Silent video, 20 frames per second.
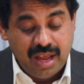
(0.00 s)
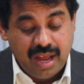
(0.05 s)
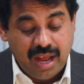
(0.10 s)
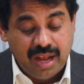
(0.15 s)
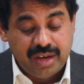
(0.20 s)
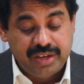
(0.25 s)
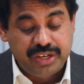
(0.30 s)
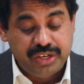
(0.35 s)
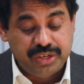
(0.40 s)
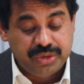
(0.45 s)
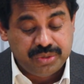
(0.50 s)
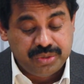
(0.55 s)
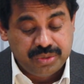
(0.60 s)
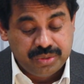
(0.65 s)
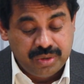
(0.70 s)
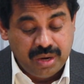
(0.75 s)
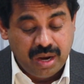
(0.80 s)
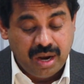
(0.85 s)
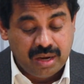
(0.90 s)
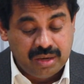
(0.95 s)
And you
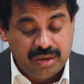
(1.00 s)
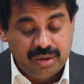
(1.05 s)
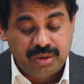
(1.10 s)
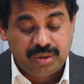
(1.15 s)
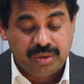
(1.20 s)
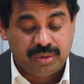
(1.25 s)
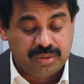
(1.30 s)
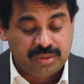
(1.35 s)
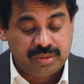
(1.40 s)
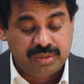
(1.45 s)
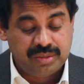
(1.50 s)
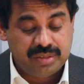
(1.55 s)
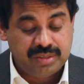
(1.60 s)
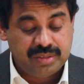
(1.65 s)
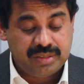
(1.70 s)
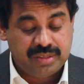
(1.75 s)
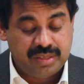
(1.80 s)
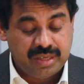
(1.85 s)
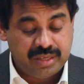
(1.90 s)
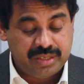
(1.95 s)
do not know
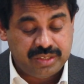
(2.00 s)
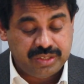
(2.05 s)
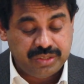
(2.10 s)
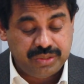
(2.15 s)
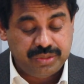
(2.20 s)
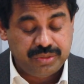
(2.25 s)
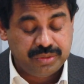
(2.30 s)
that